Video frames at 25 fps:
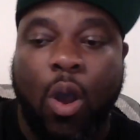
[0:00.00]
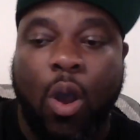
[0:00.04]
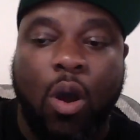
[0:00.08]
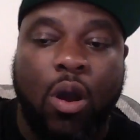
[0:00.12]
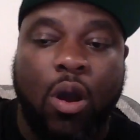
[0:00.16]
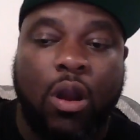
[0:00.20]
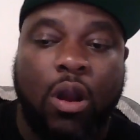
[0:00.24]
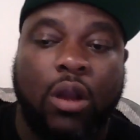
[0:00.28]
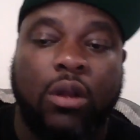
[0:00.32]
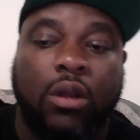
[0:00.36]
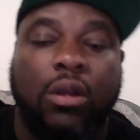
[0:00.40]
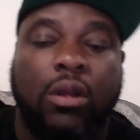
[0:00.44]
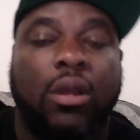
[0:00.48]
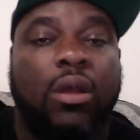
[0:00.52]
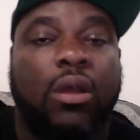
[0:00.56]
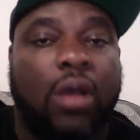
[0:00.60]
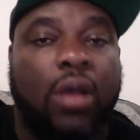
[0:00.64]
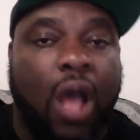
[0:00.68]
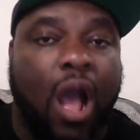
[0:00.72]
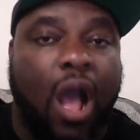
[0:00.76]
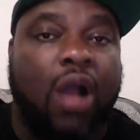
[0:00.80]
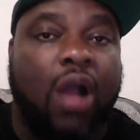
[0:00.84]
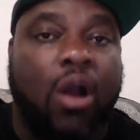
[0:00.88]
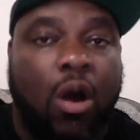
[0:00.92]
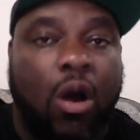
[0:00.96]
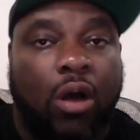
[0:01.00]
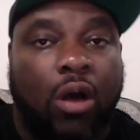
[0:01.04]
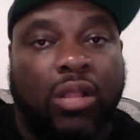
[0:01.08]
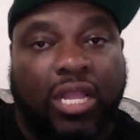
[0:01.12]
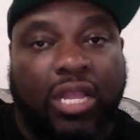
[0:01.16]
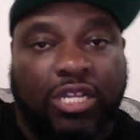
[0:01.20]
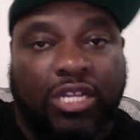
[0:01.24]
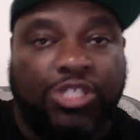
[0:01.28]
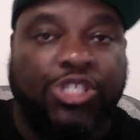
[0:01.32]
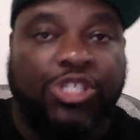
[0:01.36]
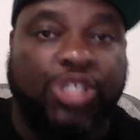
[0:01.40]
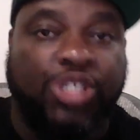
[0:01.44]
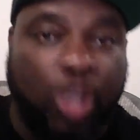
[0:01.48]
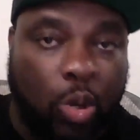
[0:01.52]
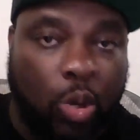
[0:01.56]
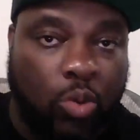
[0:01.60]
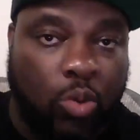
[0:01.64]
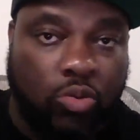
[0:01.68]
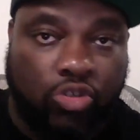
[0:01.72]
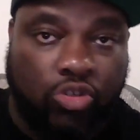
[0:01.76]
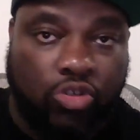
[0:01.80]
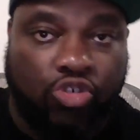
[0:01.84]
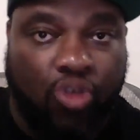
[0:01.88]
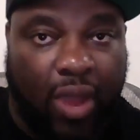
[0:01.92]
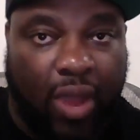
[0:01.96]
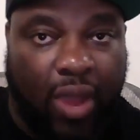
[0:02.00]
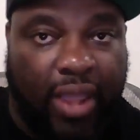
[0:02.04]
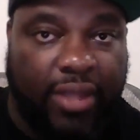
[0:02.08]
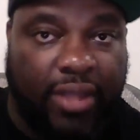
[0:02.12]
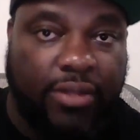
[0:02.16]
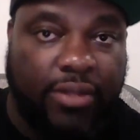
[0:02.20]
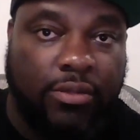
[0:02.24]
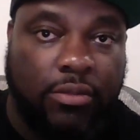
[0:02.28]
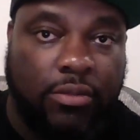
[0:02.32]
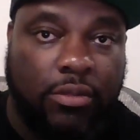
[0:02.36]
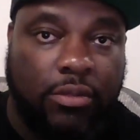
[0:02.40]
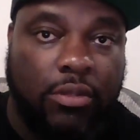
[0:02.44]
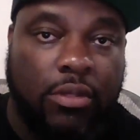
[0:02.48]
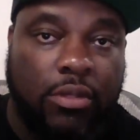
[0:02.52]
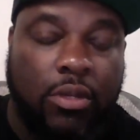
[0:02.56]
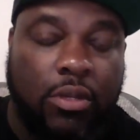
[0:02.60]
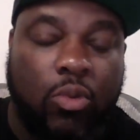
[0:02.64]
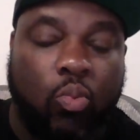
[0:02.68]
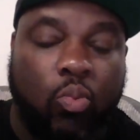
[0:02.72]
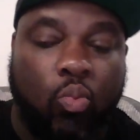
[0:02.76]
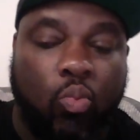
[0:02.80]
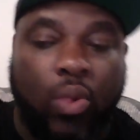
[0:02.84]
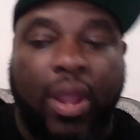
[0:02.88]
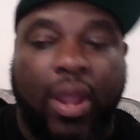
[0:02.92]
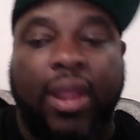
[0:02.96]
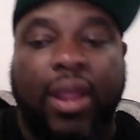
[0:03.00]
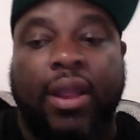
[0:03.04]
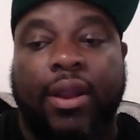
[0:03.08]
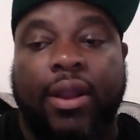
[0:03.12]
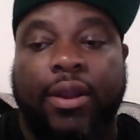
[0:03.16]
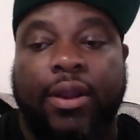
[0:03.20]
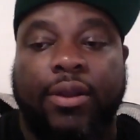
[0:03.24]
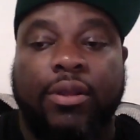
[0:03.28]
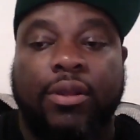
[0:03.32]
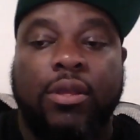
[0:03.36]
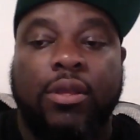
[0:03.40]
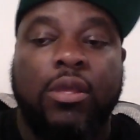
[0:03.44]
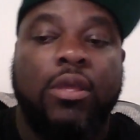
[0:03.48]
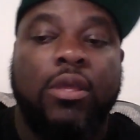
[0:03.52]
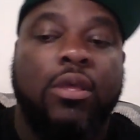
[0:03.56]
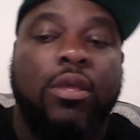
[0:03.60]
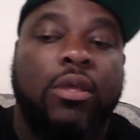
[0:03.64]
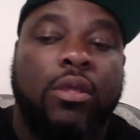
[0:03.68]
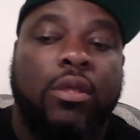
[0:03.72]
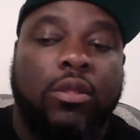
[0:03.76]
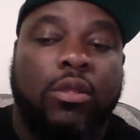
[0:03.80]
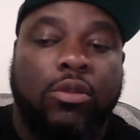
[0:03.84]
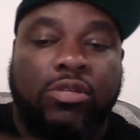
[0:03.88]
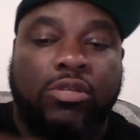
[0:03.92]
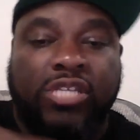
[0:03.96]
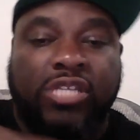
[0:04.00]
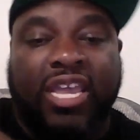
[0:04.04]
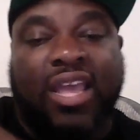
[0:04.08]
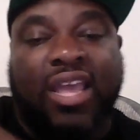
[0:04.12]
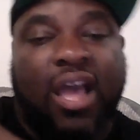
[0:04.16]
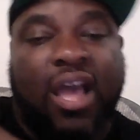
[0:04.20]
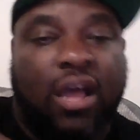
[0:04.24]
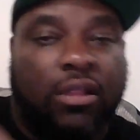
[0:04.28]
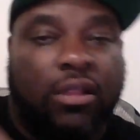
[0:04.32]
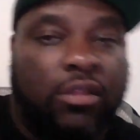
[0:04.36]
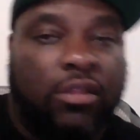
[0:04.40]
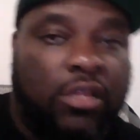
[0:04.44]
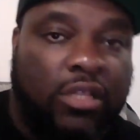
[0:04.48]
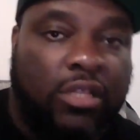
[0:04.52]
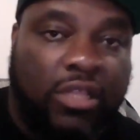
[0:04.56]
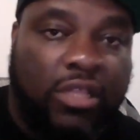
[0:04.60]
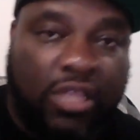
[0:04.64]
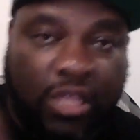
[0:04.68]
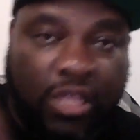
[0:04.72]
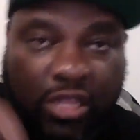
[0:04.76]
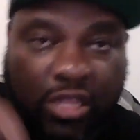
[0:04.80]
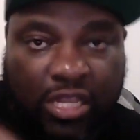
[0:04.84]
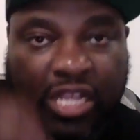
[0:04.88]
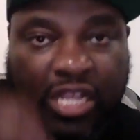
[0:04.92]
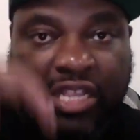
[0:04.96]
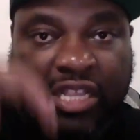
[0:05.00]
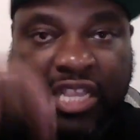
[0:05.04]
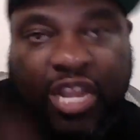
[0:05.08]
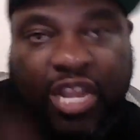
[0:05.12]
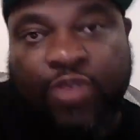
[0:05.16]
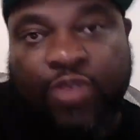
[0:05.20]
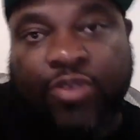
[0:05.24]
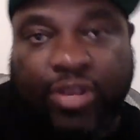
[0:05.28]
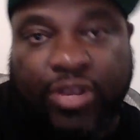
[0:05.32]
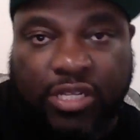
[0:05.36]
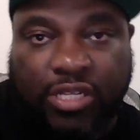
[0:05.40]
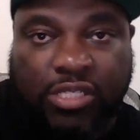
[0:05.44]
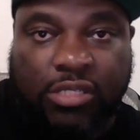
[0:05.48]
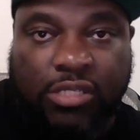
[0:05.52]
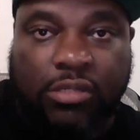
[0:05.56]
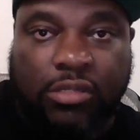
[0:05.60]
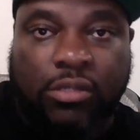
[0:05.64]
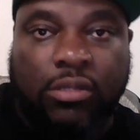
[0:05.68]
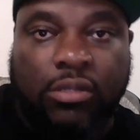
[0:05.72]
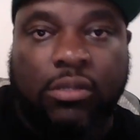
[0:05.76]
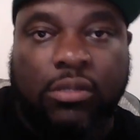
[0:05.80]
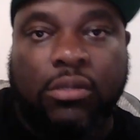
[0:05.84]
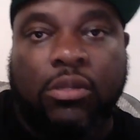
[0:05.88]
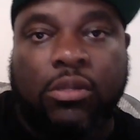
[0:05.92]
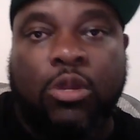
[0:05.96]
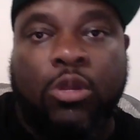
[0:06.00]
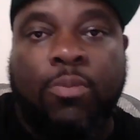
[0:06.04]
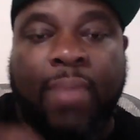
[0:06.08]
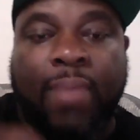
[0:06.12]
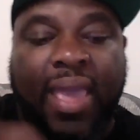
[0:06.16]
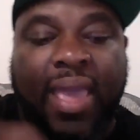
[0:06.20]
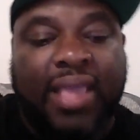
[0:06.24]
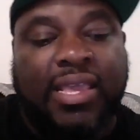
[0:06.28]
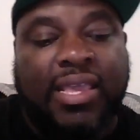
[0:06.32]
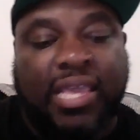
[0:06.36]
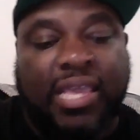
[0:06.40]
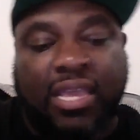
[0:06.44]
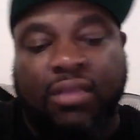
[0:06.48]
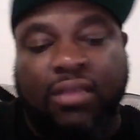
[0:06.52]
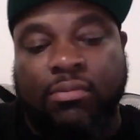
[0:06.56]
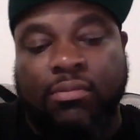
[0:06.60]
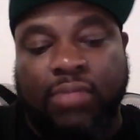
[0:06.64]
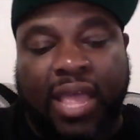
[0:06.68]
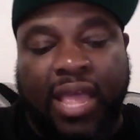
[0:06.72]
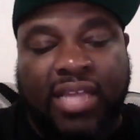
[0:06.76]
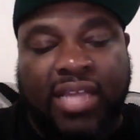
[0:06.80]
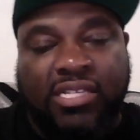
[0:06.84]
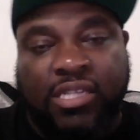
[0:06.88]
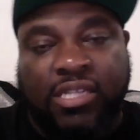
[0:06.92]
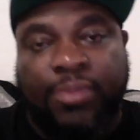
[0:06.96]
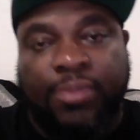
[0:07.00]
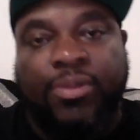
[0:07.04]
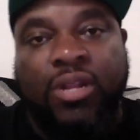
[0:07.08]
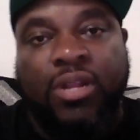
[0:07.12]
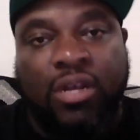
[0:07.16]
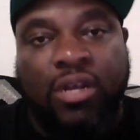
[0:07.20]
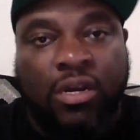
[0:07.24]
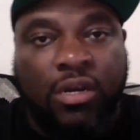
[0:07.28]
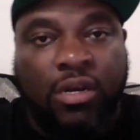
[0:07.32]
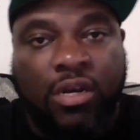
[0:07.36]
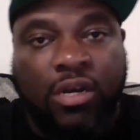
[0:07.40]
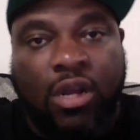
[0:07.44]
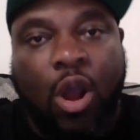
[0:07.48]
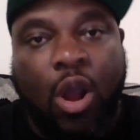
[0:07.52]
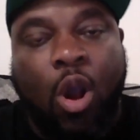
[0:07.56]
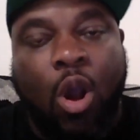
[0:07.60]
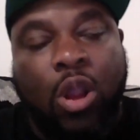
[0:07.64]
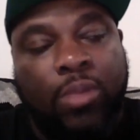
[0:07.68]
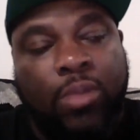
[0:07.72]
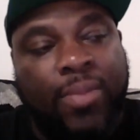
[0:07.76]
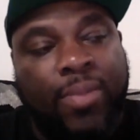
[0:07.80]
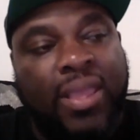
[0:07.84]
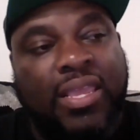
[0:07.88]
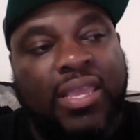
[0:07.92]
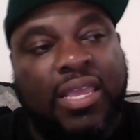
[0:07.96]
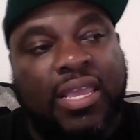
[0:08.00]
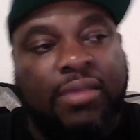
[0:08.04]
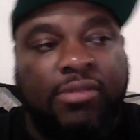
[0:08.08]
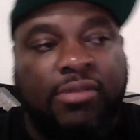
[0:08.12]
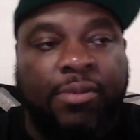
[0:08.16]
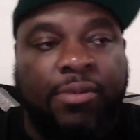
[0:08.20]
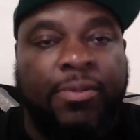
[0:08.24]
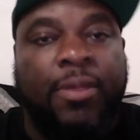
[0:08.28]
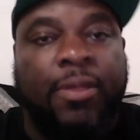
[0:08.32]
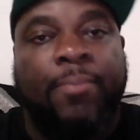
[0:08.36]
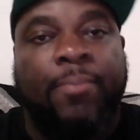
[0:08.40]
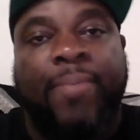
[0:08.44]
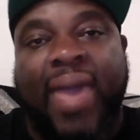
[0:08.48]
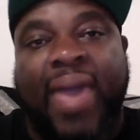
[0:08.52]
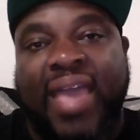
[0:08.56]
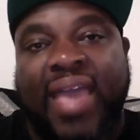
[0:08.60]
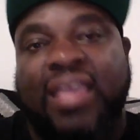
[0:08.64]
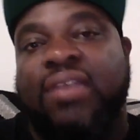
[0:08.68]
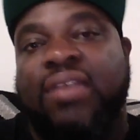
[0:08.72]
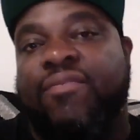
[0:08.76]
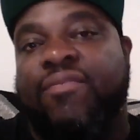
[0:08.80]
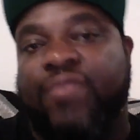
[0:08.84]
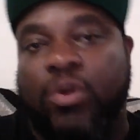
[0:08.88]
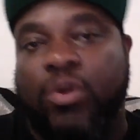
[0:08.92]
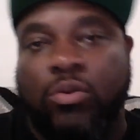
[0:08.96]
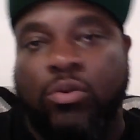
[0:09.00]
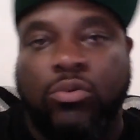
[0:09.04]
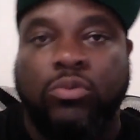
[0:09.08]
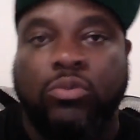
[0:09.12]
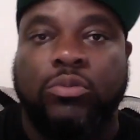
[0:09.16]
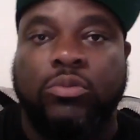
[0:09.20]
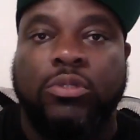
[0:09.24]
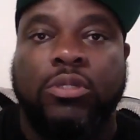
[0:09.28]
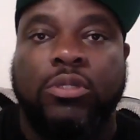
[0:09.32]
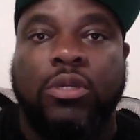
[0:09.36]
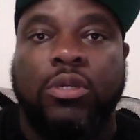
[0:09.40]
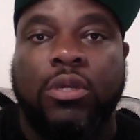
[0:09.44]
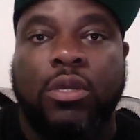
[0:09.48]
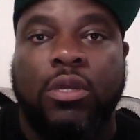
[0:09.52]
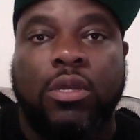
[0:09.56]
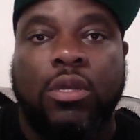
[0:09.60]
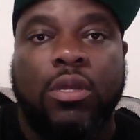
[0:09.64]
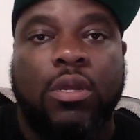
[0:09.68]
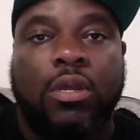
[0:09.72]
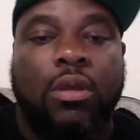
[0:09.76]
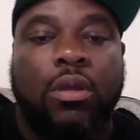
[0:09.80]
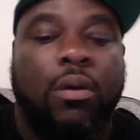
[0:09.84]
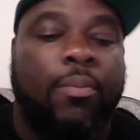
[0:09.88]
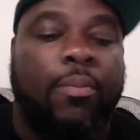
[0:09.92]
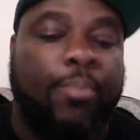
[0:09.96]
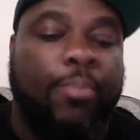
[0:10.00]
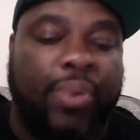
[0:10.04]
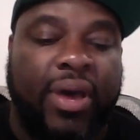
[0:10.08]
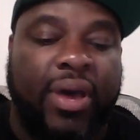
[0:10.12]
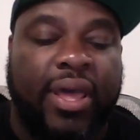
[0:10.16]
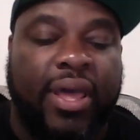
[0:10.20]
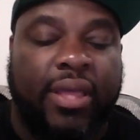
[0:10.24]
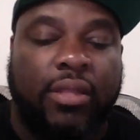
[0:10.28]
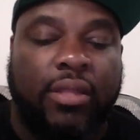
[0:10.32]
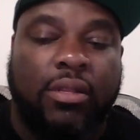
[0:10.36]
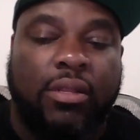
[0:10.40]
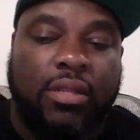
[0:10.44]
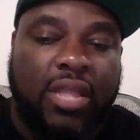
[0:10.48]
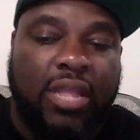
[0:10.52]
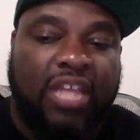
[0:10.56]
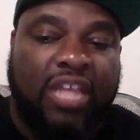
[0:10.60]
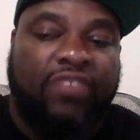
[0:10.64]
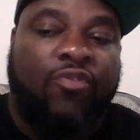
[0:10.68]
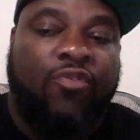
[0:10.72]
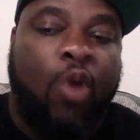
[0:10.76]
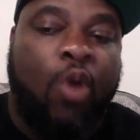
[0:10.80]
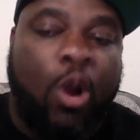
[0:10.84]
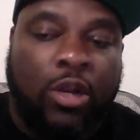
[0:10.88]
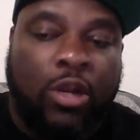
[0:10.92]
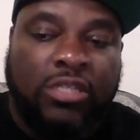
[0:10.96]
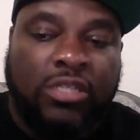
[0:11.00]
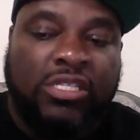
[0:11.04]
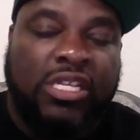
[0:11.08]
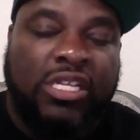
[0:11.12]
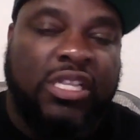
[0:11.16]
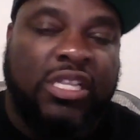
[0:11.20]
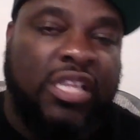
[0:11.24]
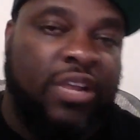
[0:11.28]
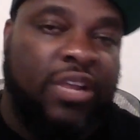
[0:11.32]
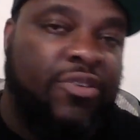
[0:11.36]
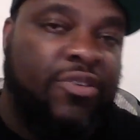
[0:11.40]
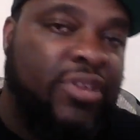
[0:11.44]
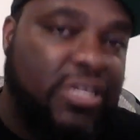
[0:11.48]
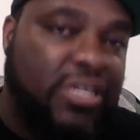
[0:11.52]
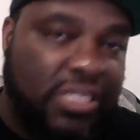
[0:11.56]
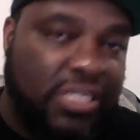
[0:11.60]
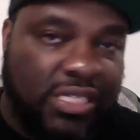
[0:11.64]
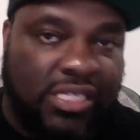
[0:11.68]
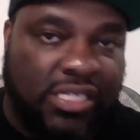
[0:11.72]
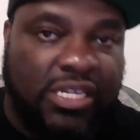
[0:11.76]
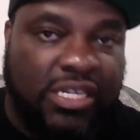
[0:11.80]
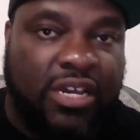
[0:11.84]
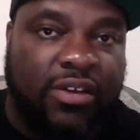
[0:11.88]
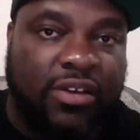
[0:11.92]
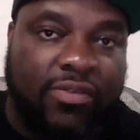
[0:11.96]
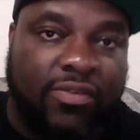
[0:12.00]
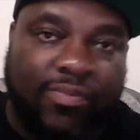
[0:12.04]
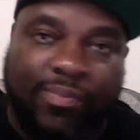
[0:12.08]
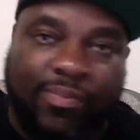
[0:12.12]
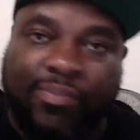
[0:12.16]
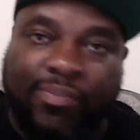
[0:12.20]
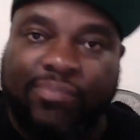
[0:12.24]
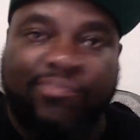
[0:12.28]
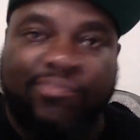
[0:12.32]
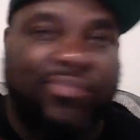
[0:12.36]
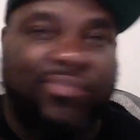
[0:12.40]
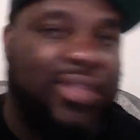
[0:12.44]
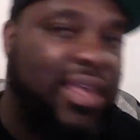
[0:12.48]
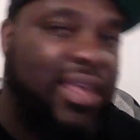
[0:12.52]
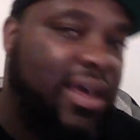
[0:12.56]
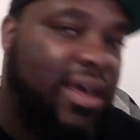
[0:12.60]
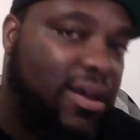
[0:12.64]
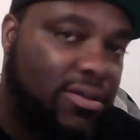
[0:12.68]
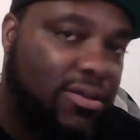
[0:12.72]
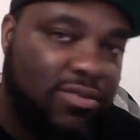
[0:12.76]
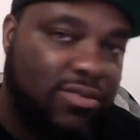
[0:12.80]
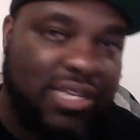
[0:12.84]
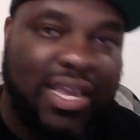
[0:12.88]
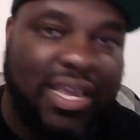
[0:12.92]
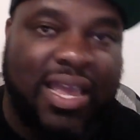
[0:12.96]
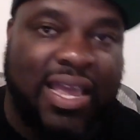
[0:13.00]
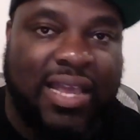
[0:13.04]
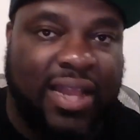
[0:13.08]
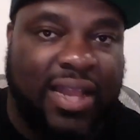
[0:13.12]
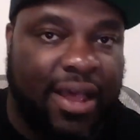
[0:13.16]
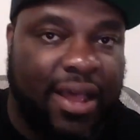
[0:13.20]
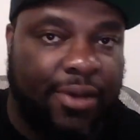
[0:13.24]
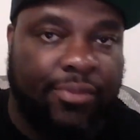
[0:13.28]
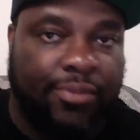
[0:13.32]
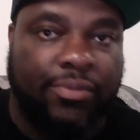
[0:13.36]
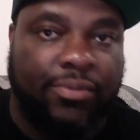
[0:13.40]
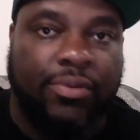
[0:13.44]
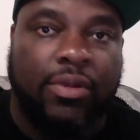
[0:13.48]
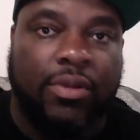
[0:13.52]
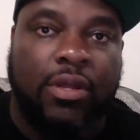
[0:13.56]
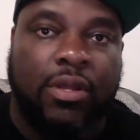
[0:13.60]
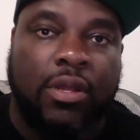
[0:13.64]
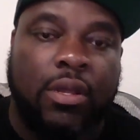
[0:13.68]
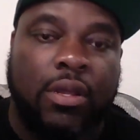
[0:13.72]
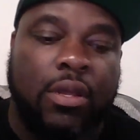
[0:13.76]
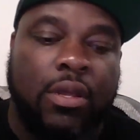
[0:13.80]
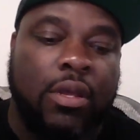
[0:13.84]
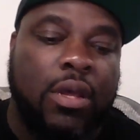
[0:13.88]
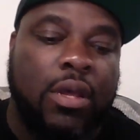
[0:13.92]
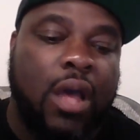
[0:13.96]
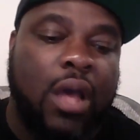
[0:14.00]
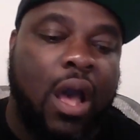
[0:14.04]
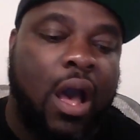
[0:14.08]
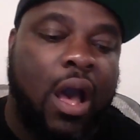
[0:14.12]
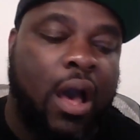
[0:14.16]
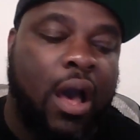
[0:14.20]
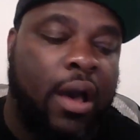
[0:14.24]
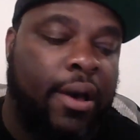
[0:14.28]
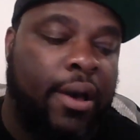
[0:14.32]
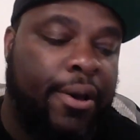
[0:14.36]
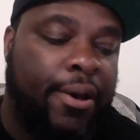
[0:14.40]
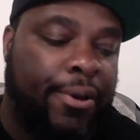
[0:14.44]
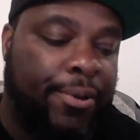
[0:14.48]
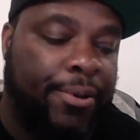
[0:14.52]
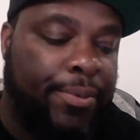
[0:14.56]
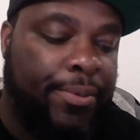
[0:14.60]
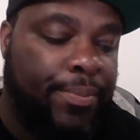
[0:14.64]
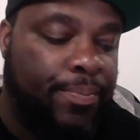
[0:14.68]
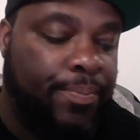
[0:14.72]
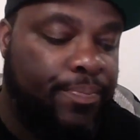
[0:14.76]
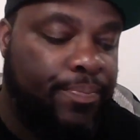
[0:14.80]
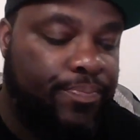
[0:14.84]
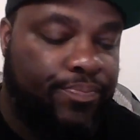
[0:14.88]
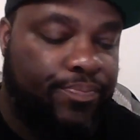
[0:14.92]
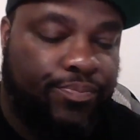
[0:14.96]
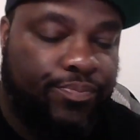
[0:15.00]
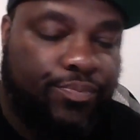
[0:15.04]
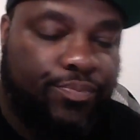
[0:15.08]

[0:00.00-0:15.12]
or I call it like a show track, where you check out the lyrics. You may keep like some of the hook, or you may keep some of the backing vocals. But as far as the lyrics itself, yeah, check that out. Um,